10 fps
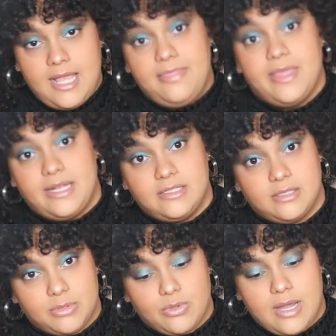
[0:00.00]
and then
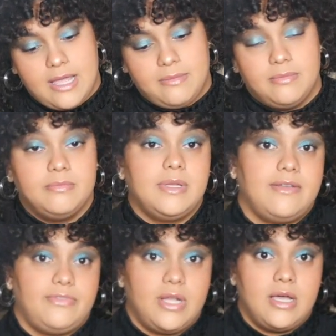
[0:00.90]
subscribe.
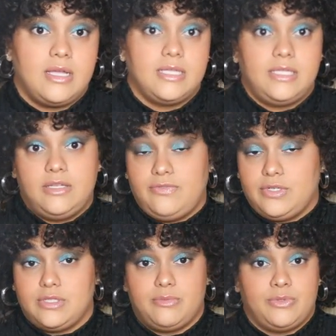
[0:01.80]
If not, if you're
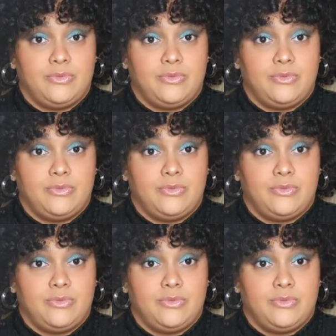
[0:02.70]
someone who